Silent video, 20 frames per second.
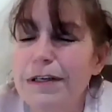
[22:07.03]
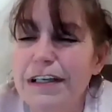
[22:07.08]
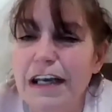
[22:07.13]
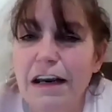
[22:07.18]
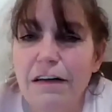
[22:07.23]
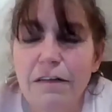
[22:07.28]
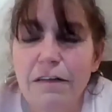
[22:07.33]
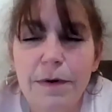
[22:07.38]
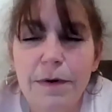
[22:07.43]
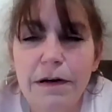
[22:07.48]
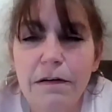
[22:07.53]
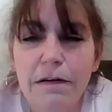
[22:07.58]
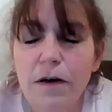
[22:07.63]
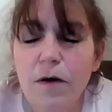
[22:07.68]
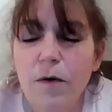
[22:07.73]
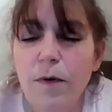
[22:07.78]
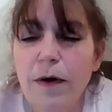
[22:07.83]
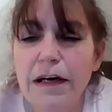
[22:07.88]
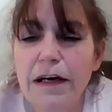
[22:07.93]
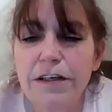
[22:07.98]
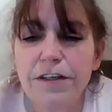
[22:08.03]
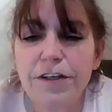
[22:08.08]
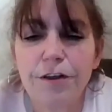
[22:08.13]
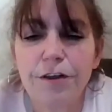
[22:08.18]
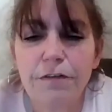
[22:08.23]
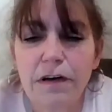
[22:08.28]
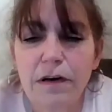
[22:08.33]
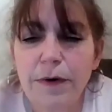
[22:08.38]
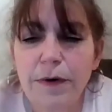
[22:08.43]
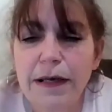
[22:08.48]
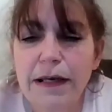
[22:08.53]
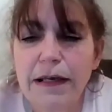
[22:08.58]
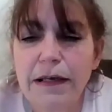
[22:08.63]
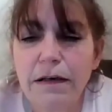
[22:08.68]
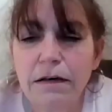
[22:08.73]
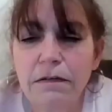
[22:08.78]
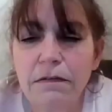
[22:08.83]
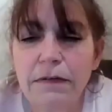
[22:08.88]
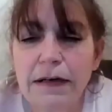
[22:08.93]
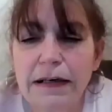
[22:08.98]
much everybody requires a
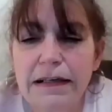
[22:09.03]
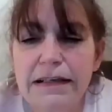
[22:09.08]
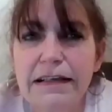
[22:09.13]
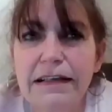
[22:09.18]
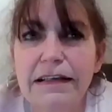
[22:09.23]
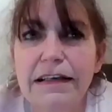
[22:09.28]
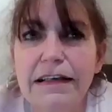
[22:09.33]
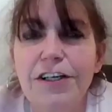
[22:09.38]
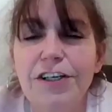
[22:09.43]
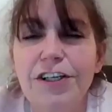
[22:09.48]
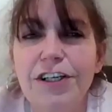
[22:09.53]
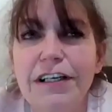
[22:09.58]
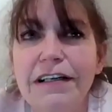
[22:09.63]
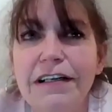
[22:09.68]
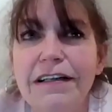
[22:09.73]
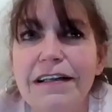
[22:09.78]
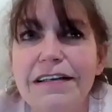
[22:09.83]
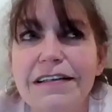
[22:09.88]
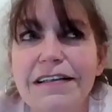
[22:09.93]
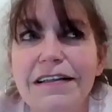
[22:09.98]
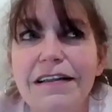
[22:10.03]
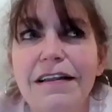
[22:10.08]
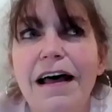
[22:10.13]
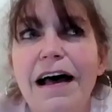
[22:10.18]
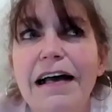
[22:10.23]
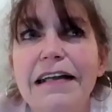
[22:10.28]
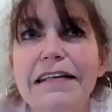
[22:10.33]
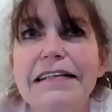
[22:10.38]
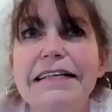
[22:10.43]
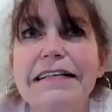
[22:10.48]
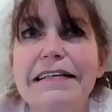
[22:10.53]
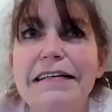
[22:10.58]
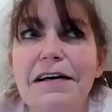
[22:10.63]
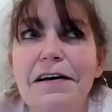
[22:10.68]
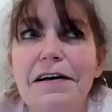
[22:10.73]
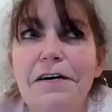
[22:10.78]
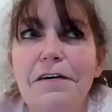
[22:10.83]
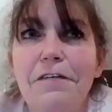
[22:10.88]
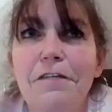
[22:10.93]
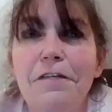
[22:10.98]
3-way reconciliation. There's lots
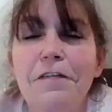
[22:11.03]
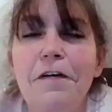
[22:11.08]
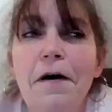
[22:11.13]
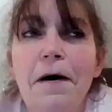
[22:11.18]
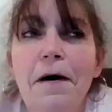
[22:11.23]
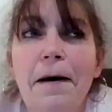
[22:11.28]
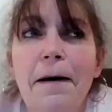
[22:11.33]
of